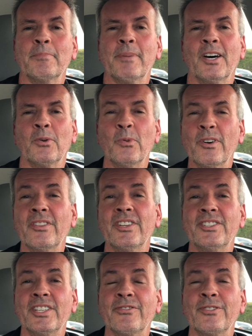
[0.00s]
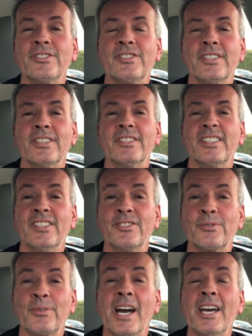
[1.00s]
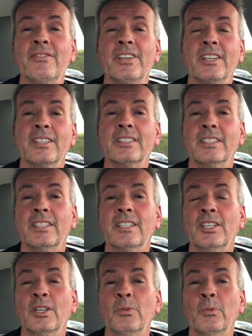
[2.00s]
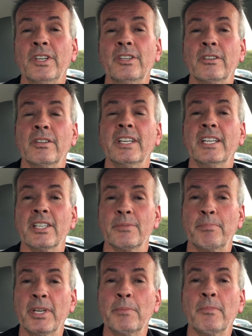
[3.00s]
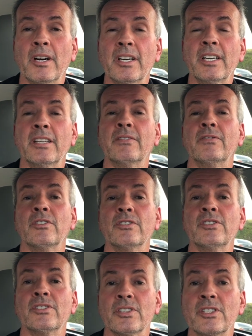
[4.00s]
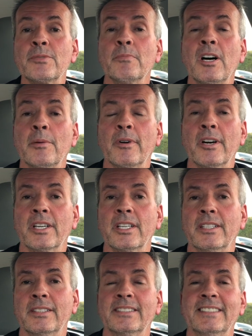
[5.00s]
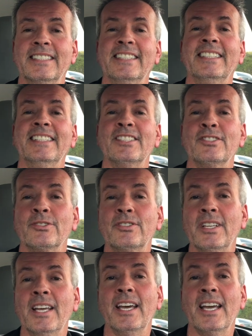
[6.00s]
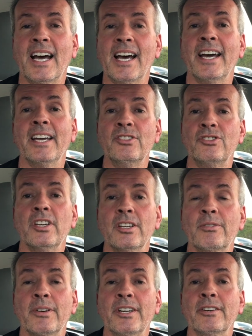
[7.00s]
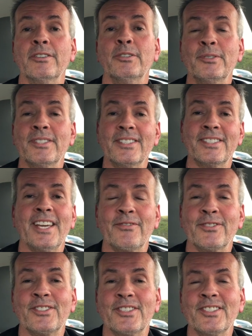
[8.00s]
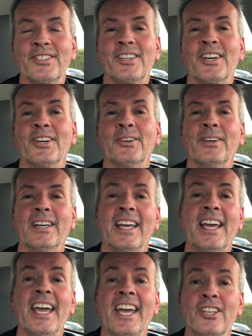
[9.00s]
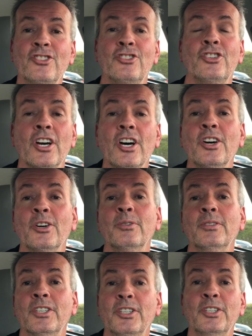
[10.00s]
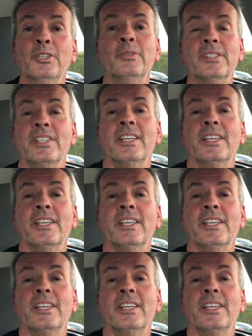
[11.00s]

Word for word: about what are the differences in driving when you're in a big market versus a small market. So today, I, Jay Cradeur, who is in San Francisco, and Joe, who is